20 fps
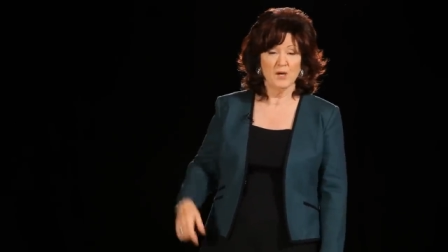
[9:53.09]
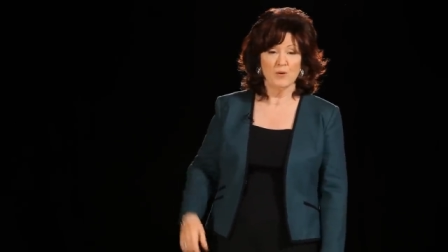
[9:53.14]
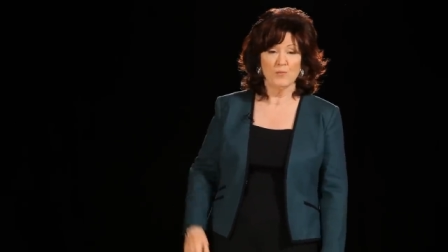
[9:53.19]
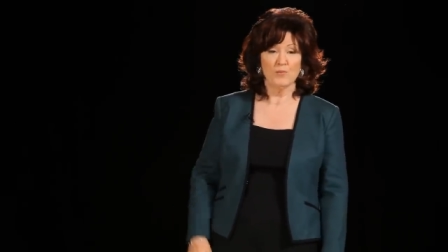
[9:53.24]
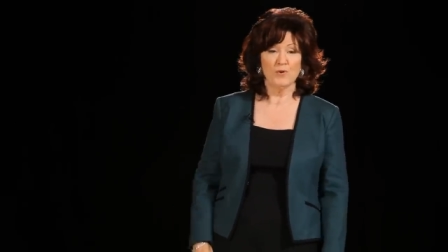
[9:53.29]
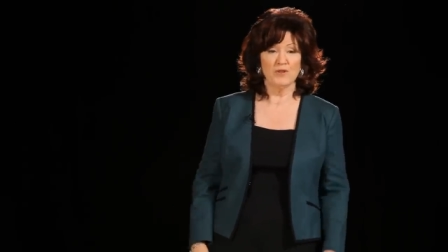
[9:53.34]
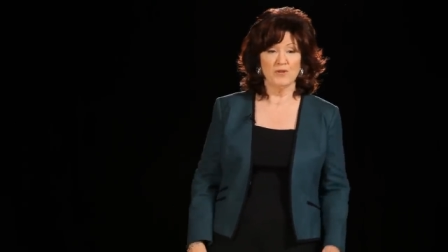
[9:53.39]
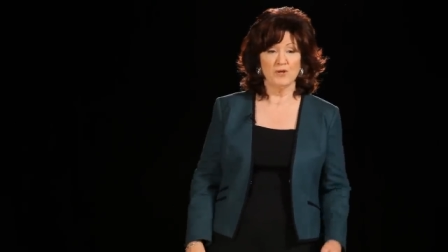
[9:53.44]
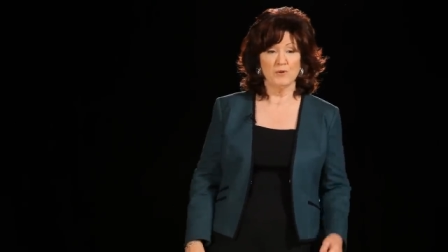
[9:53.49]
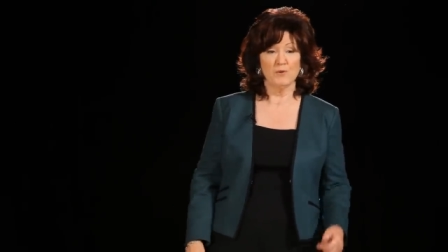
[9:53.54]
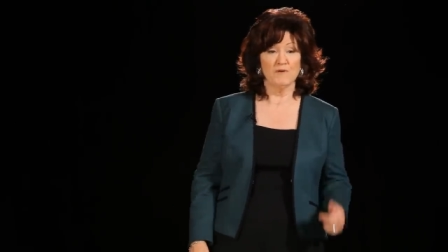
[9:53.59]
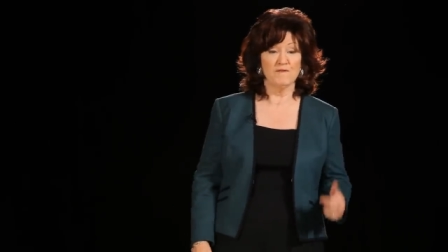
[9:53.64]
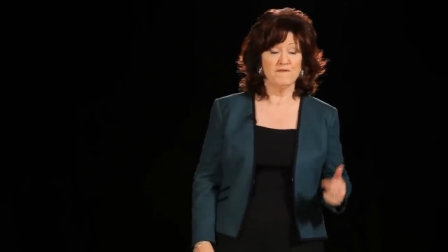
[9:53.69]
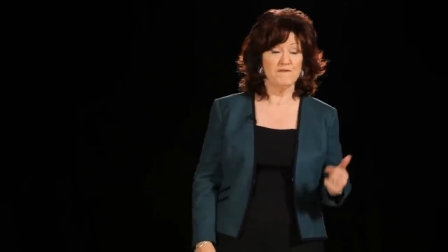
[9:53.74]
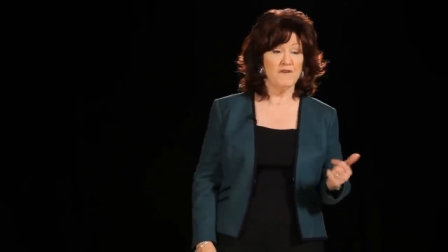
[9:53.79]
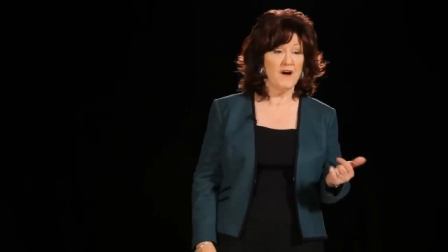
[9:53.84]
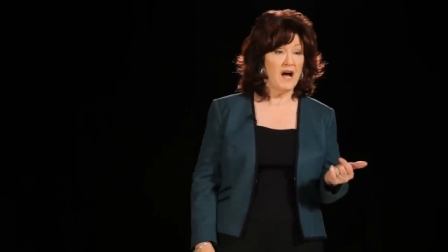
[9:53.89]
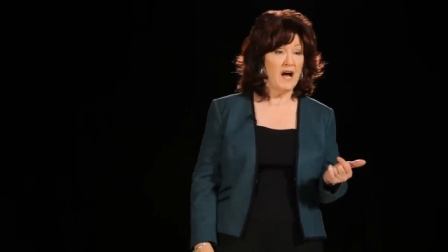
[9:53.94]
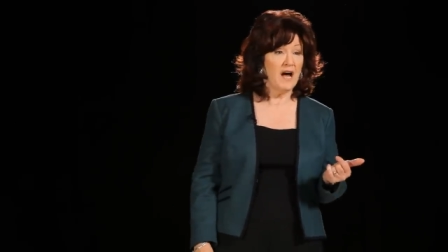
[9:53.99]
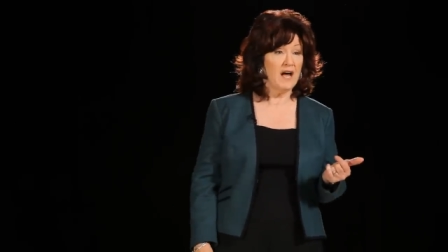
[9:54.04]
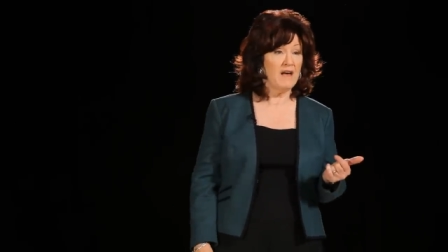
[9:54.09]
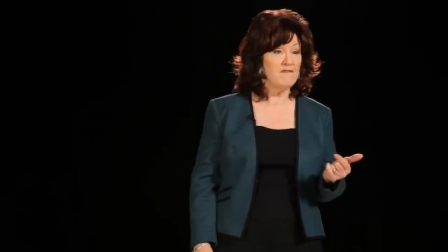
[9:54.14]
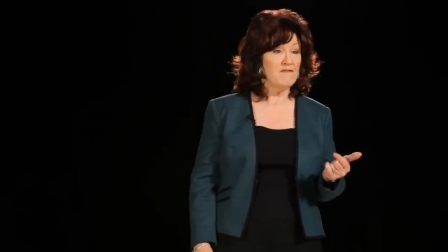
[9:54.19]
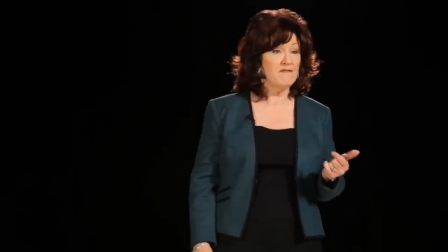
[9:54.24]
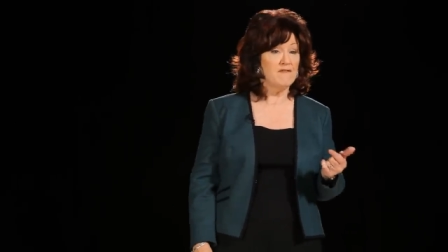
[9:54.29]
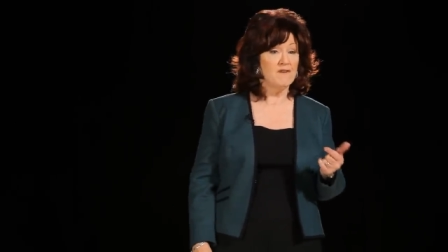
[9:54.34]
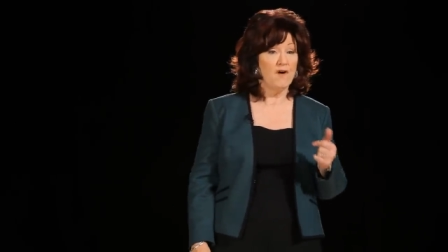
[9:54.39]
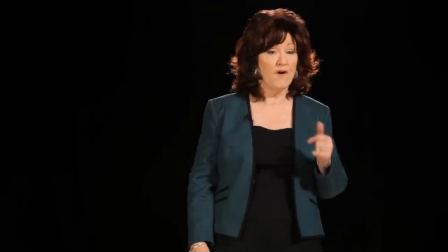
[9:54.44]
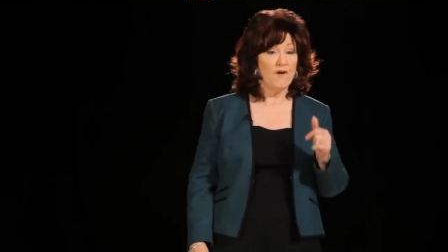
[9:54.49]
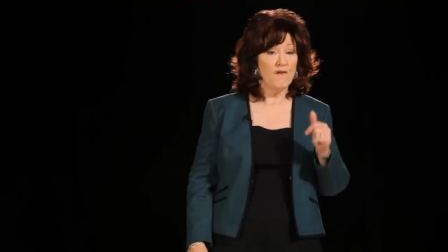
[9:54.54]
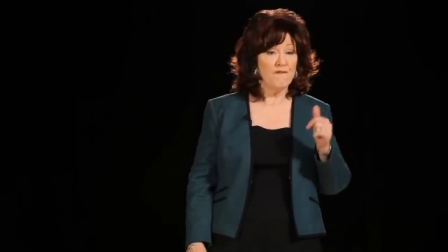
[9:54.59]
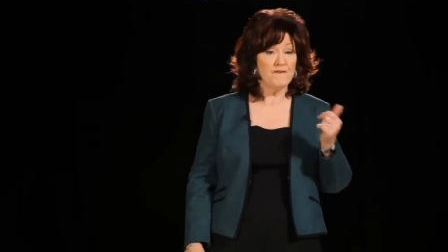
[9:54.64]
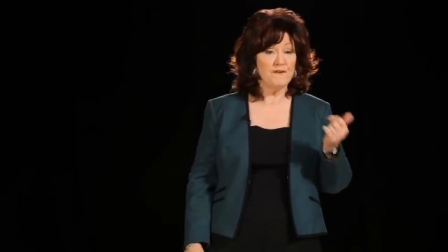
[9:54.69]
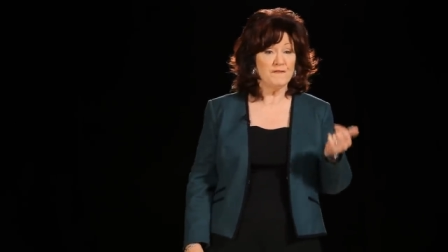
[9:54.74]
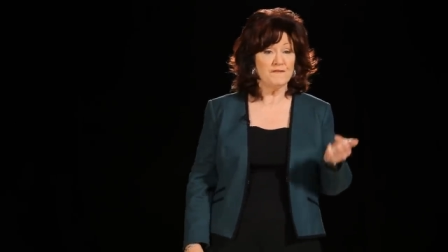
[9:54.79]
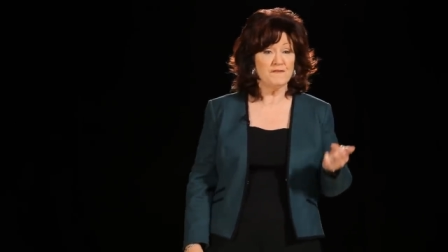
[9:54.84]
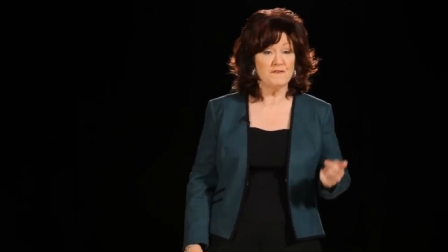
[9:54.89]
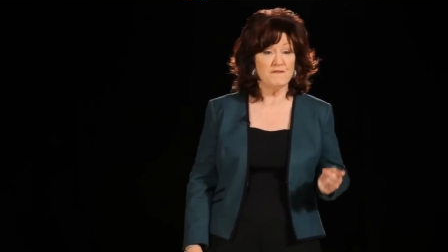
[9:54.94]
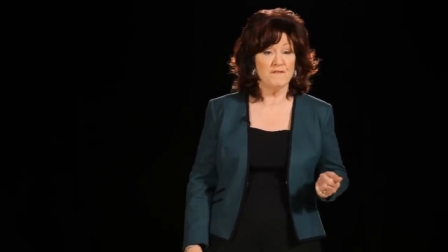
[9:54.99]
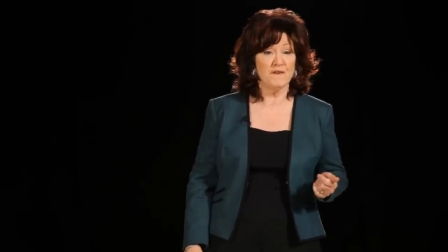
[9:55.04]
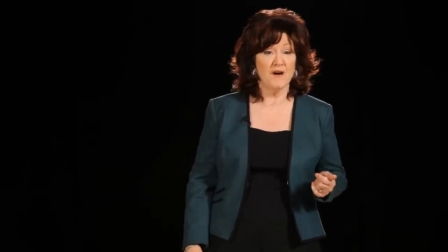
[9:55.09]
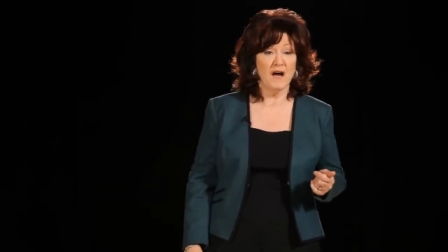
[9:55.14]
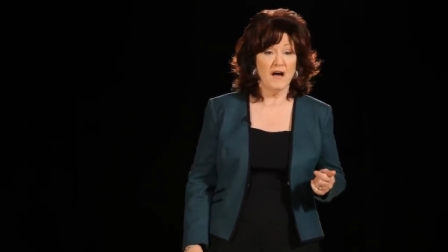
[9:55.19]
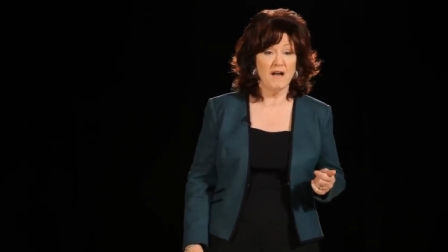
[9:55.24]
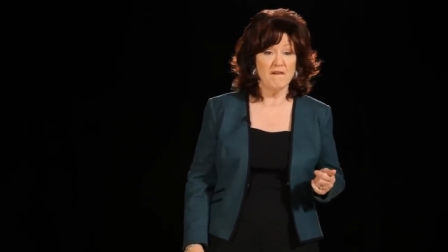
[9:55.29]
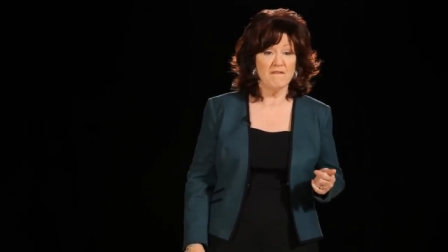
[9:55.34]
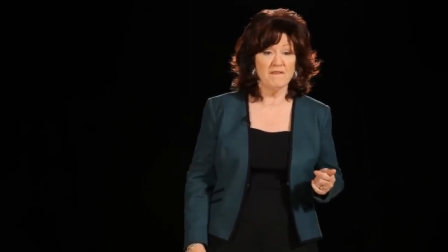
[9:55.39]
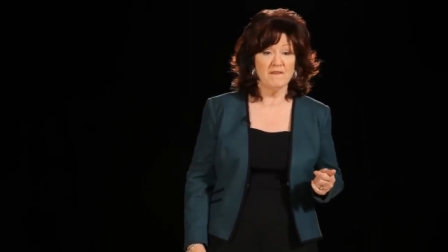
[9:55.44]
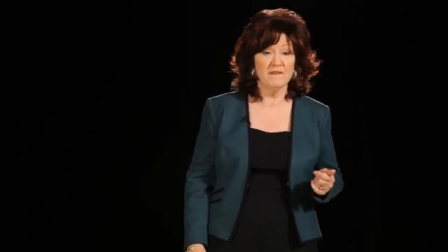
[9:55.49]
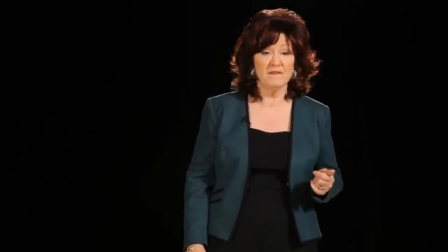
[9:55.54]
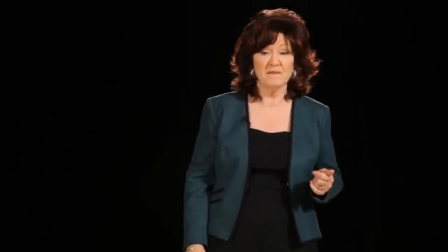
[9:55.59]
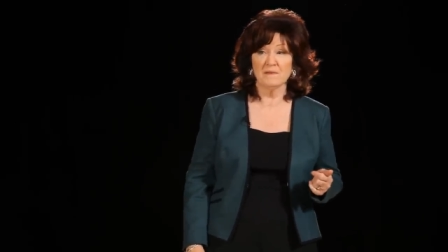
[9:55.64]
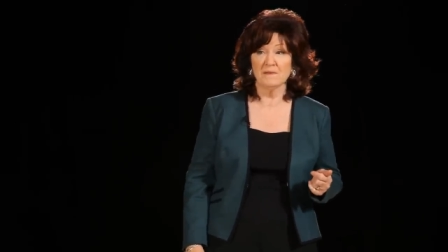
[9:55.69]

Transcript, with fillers: Whether you are 5 or 55,